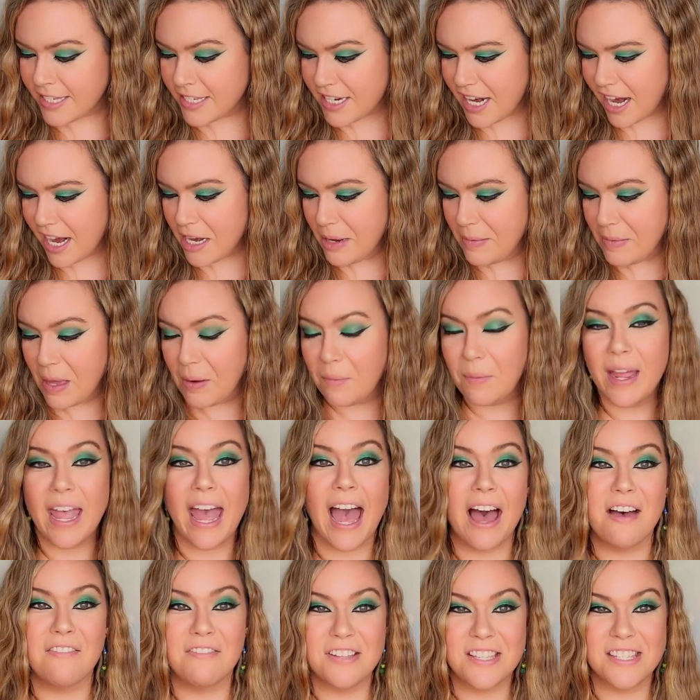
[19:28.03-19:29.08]
item that we
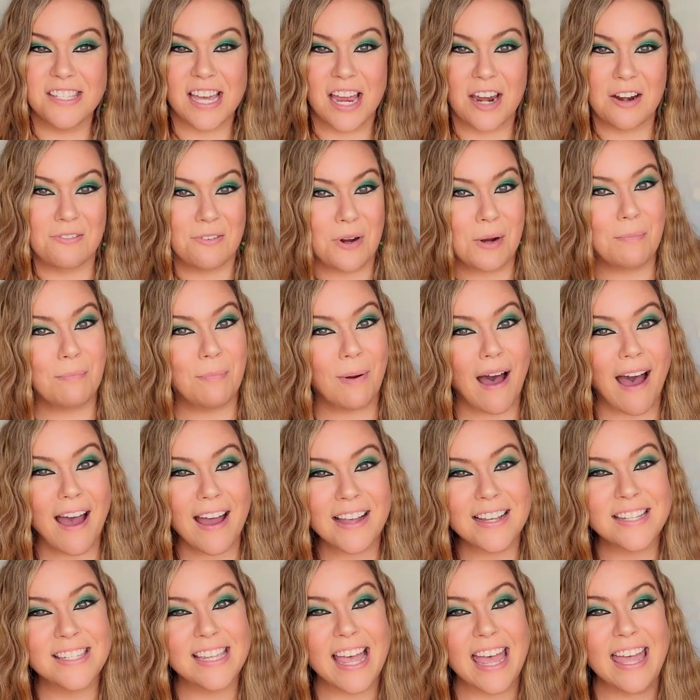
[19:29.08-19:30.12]
have inside of our
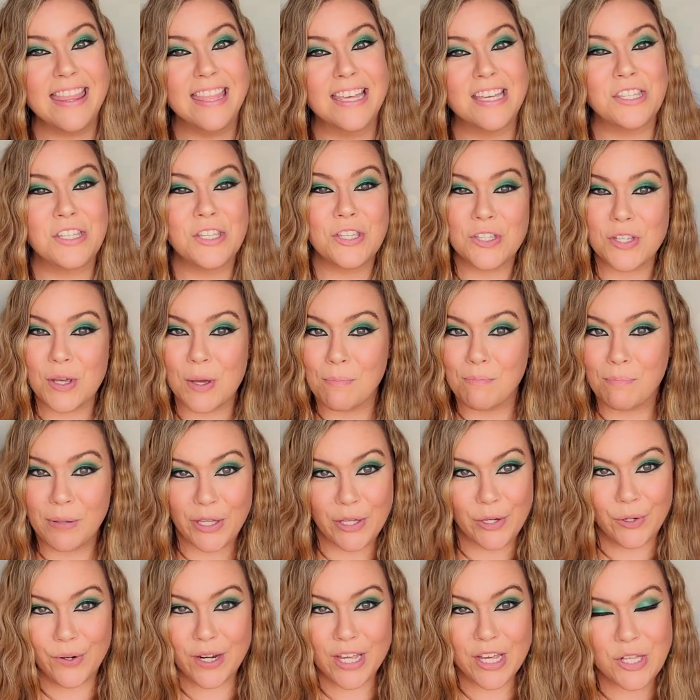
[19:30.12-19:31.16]
box, and this is a
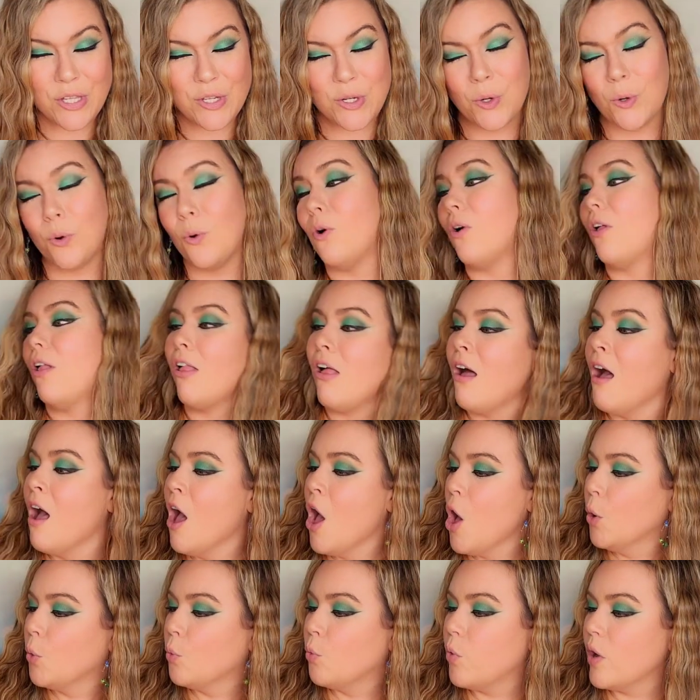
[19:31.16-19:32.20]
beauty tool,
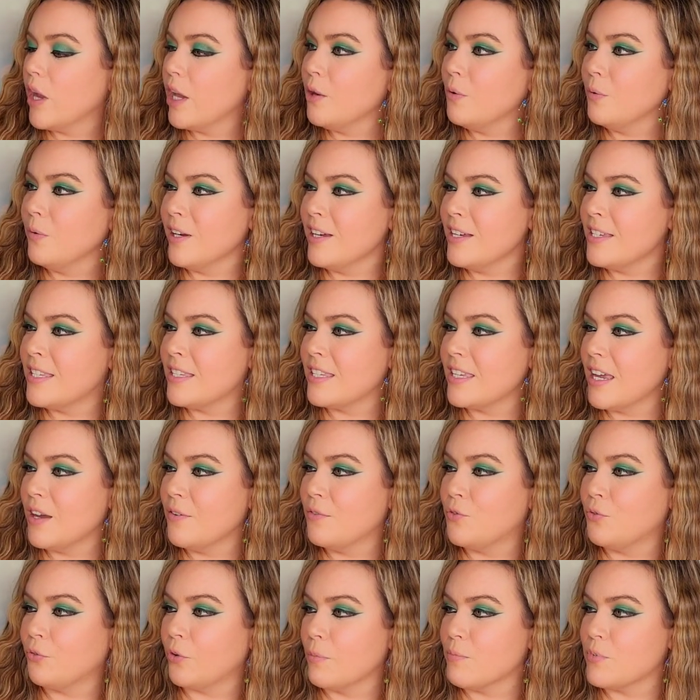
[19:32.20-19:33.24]
we received
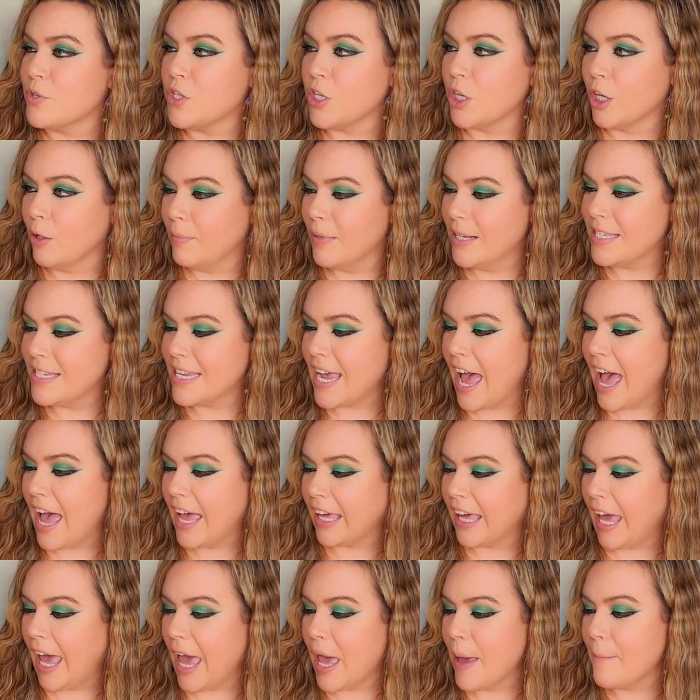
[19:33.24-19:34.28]
from Dermatech
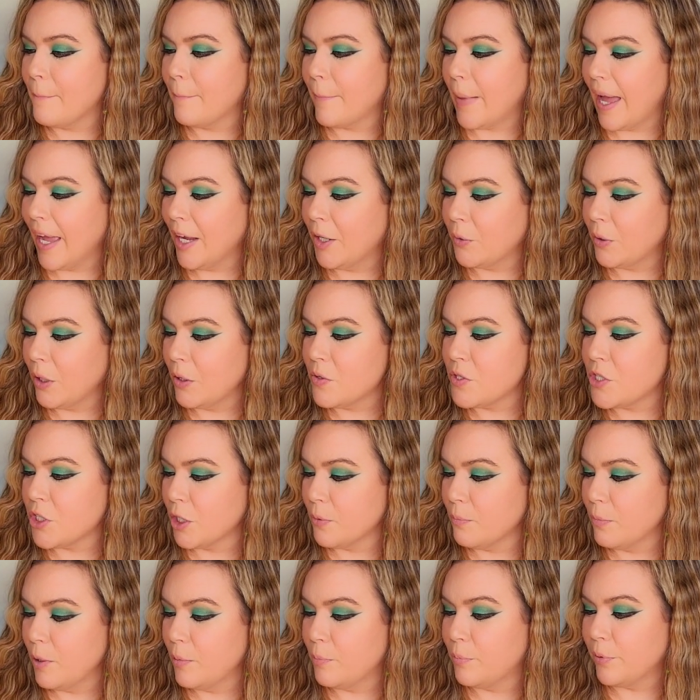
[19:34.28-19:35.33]
a
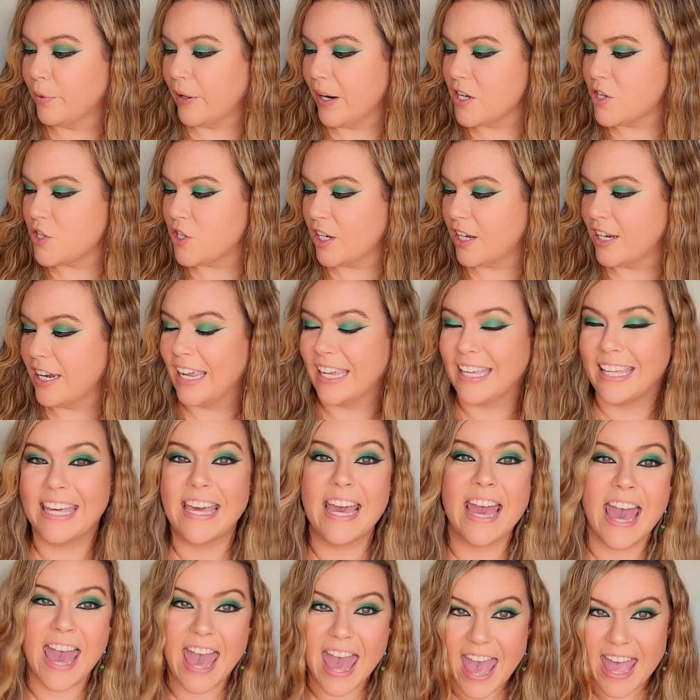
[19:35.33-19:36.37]
microdermabrasion
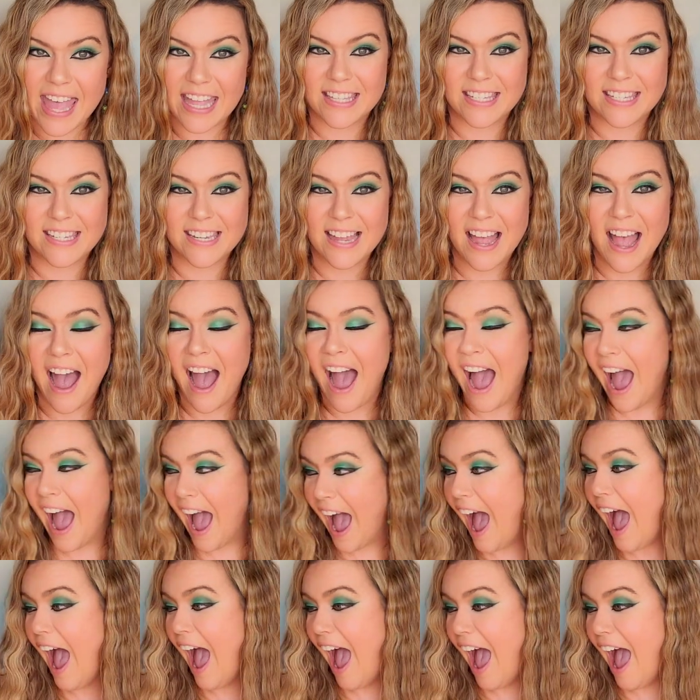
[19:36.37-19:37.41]
kit.
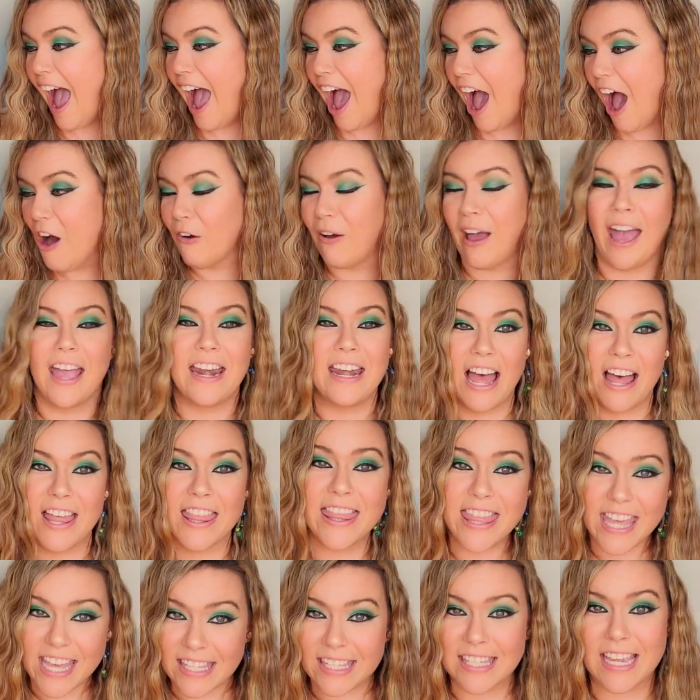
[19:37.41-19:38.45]
Okay, now
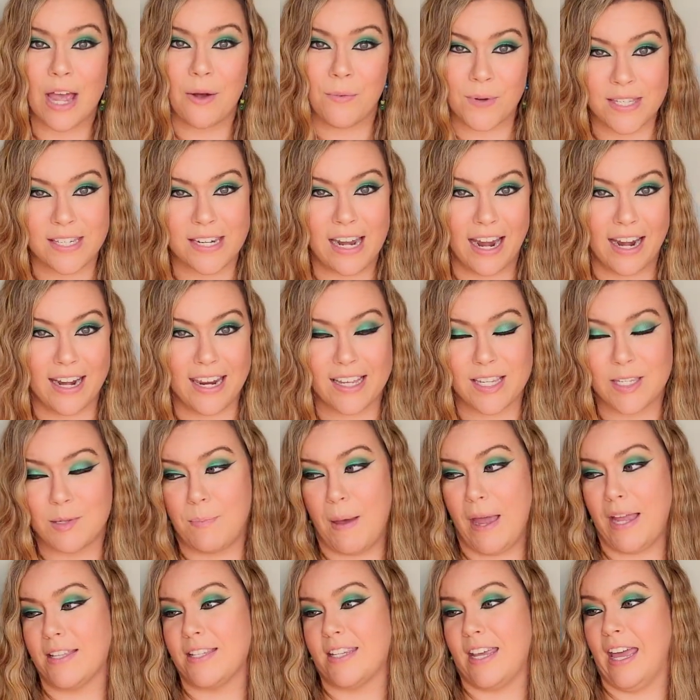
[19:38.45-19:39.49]
this I was not
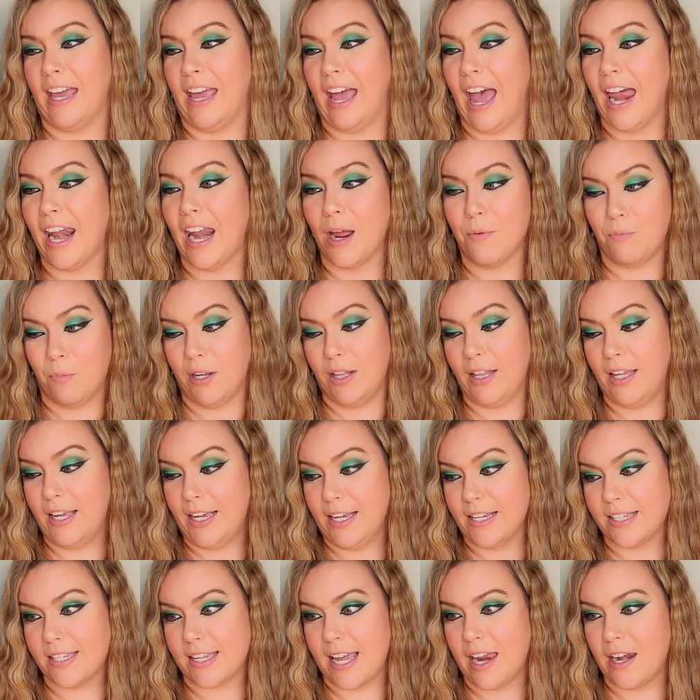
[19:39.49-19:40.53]
expecting, and I'm really
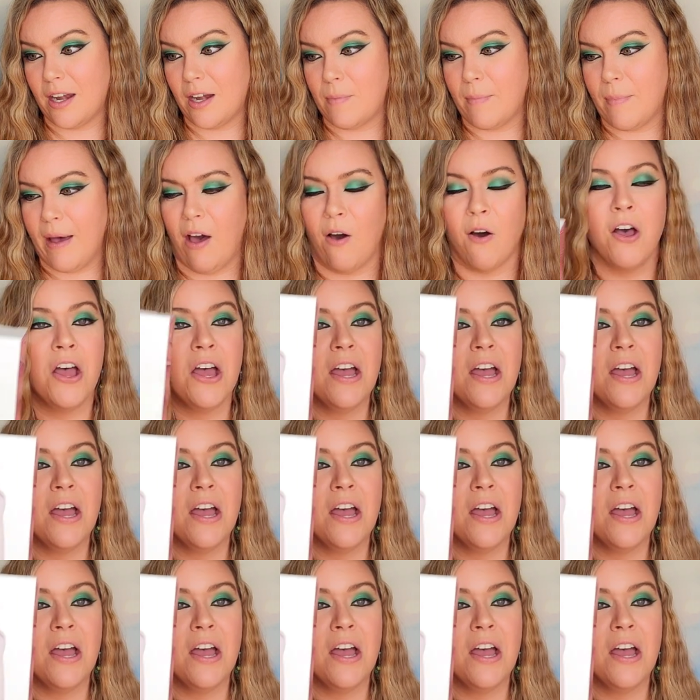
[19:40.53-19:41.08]
excited about.